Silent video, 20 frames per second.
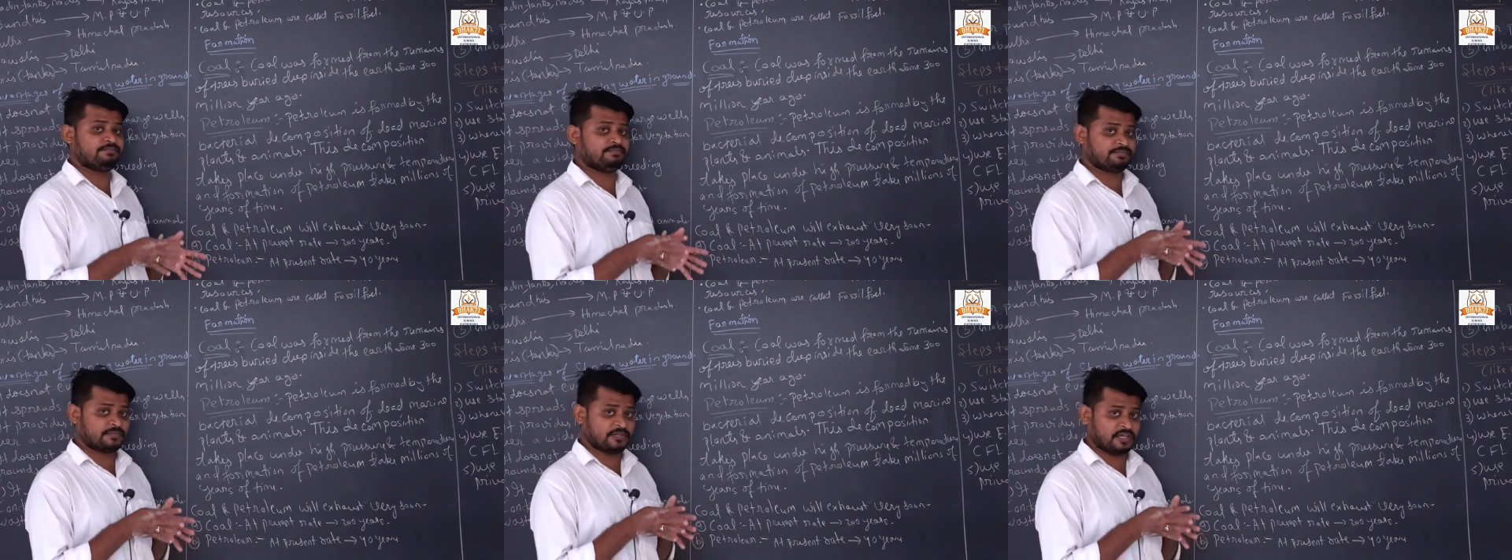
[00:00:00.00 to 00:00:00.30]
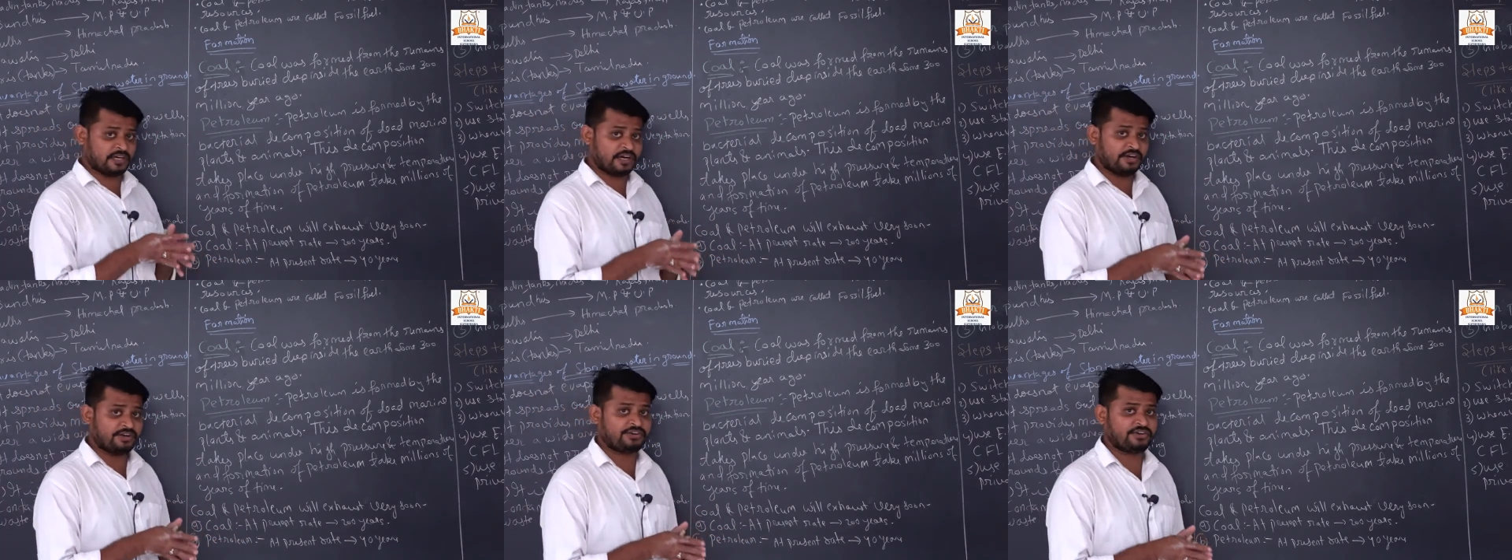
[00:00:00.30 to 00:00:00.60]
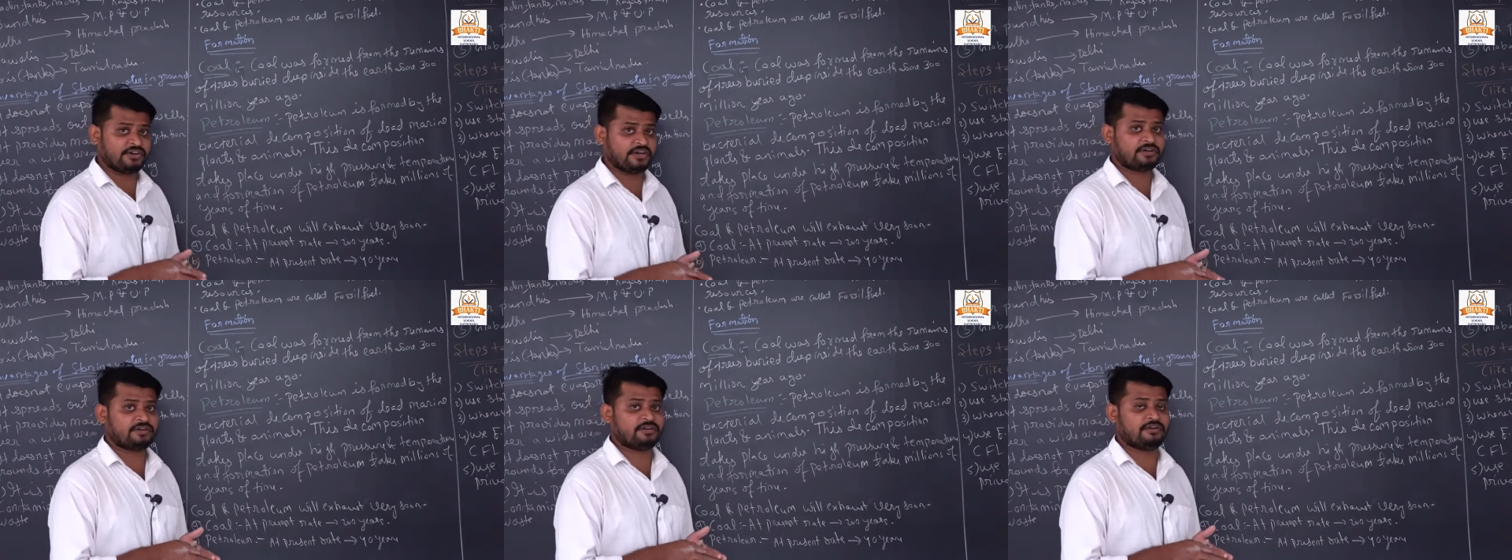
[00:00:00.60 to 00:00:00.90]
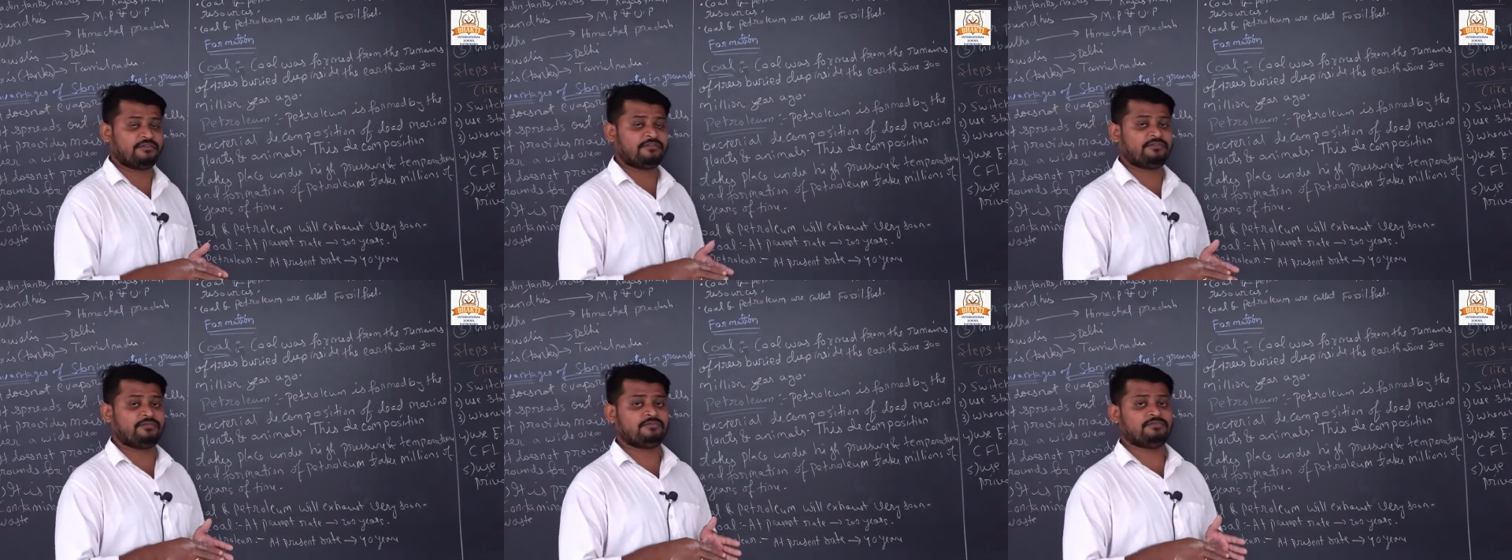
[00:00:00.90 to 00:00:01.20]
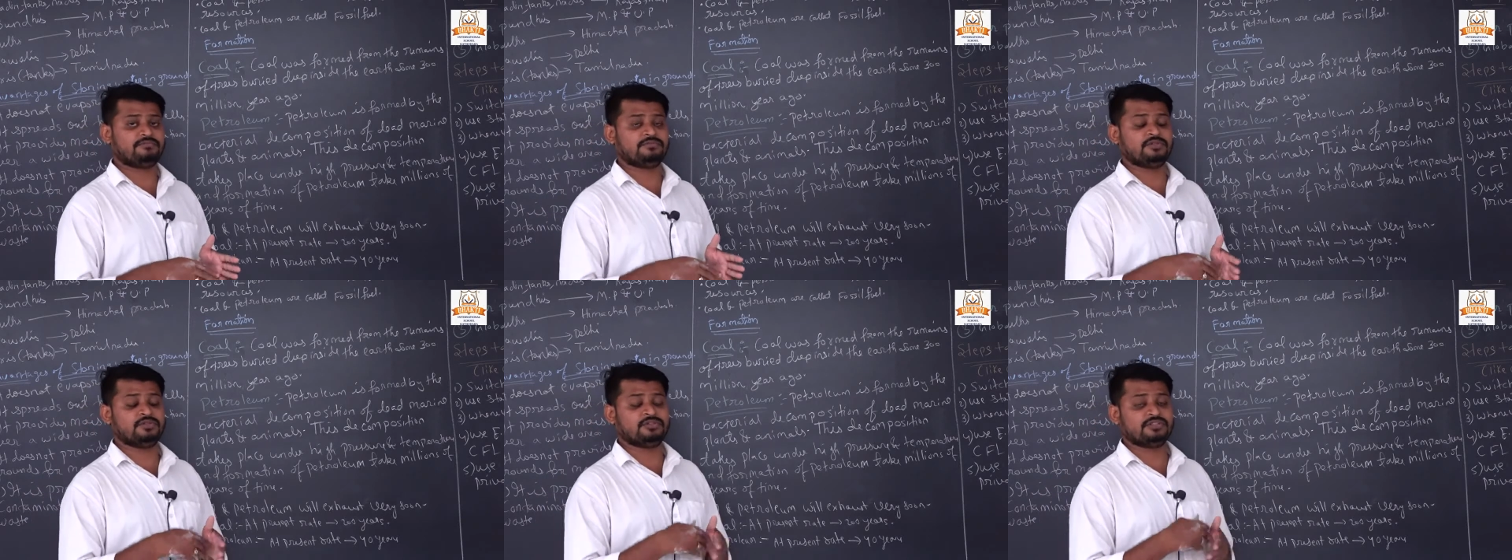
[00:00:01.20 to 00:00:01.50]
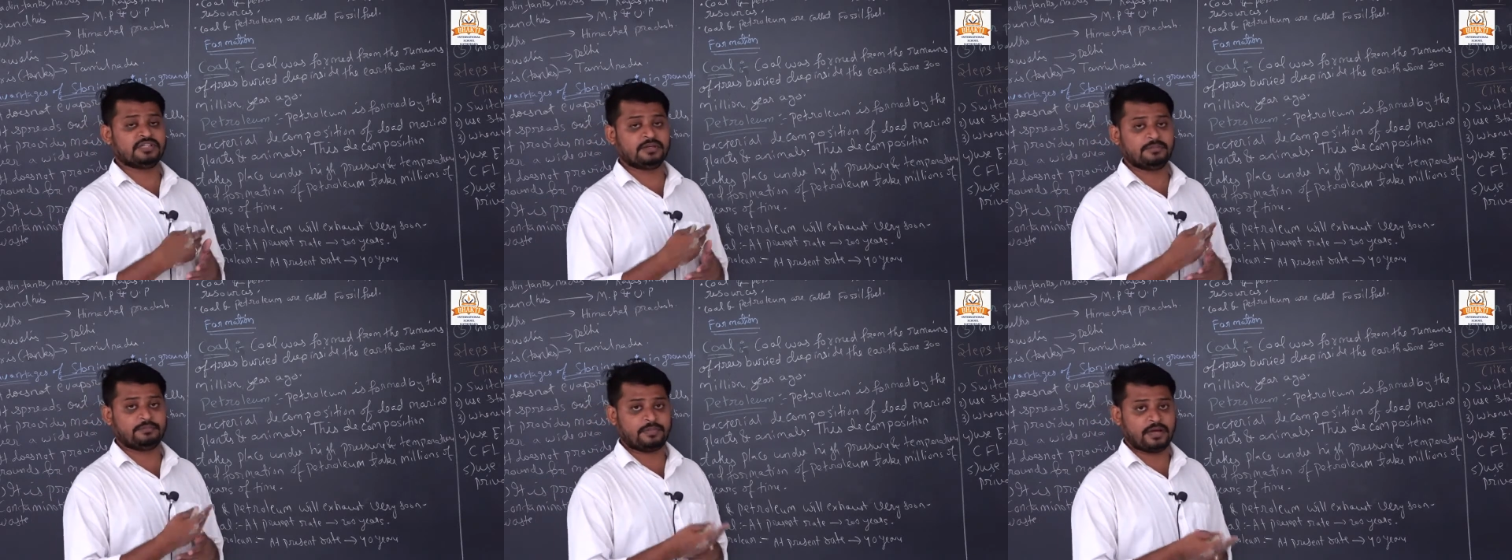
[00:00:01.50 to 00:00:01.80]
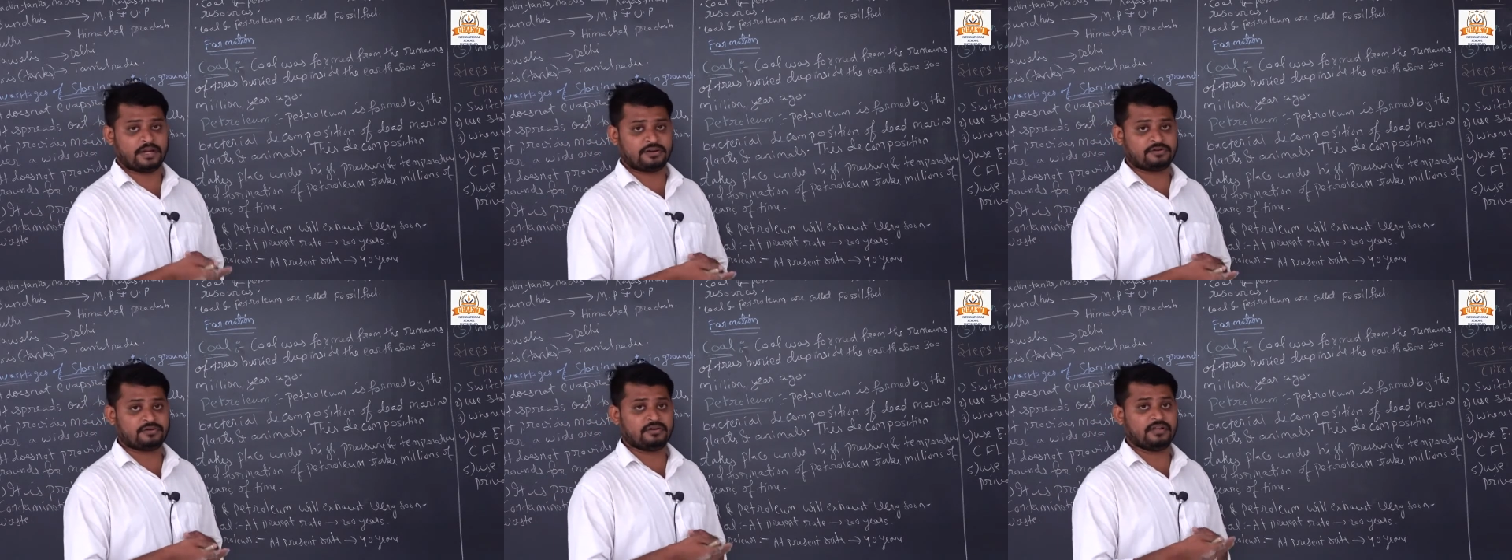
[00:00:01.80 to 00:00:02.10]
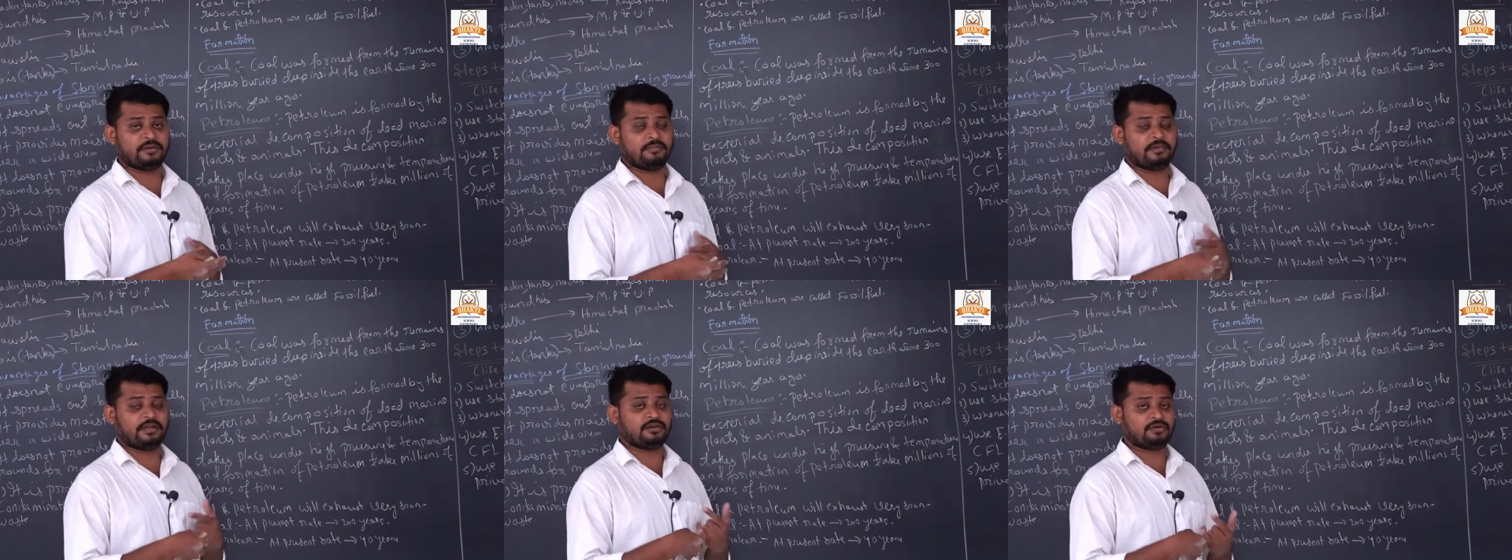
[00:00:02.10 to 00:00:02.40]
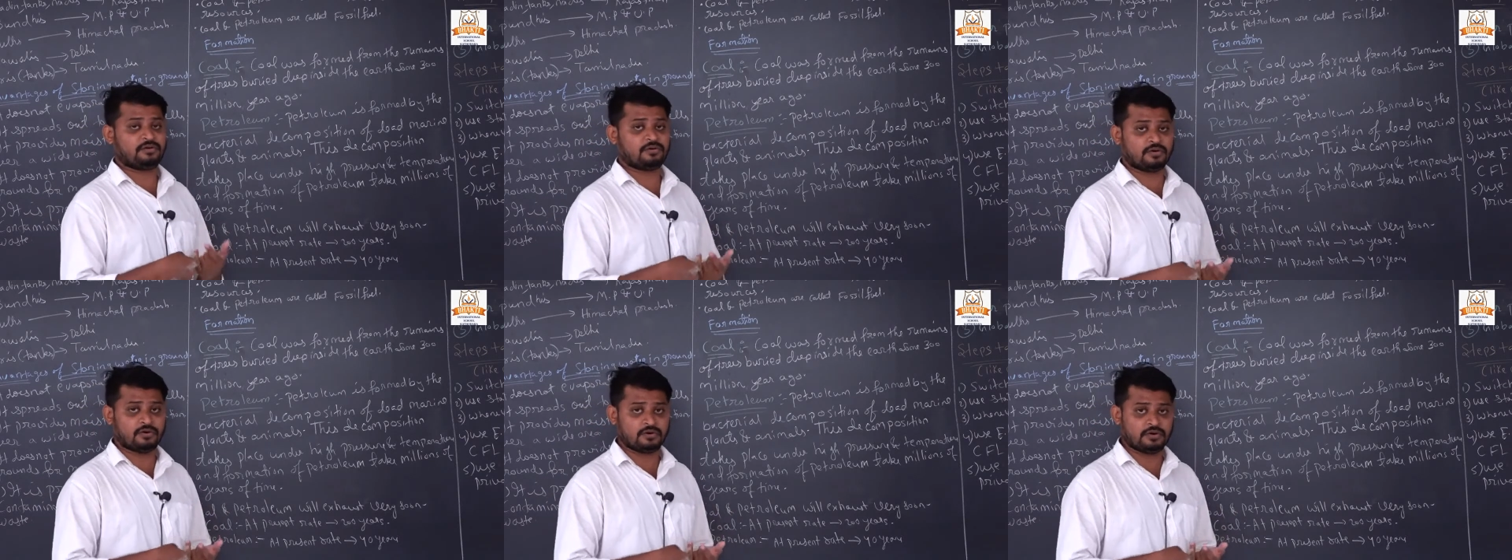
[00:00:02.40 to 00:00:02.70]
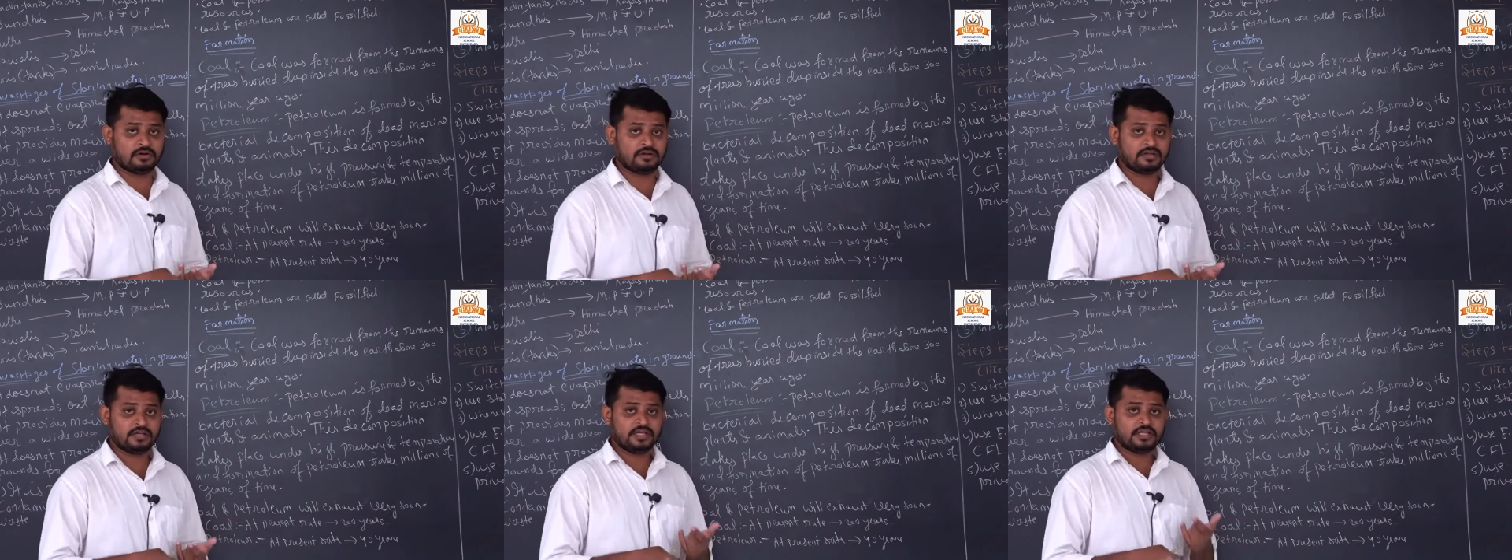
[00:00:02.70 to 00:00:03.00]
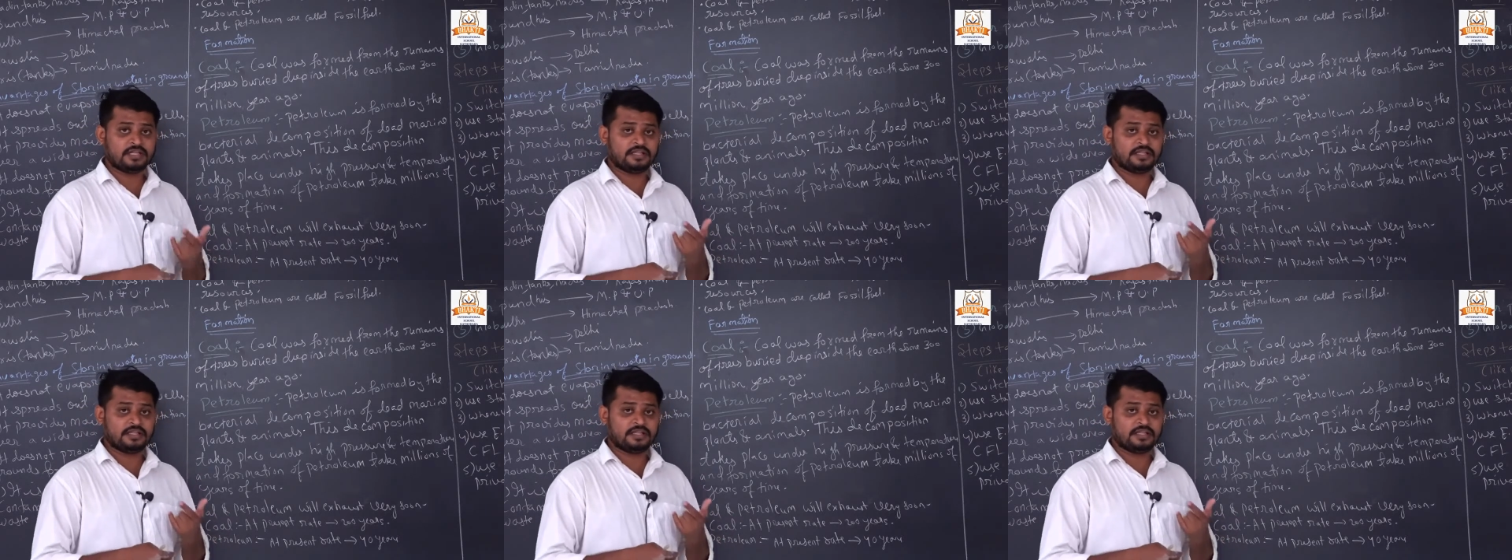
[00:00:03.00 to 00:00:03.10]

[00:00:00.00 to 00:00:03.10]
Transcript: current rate of using petroleum and coal,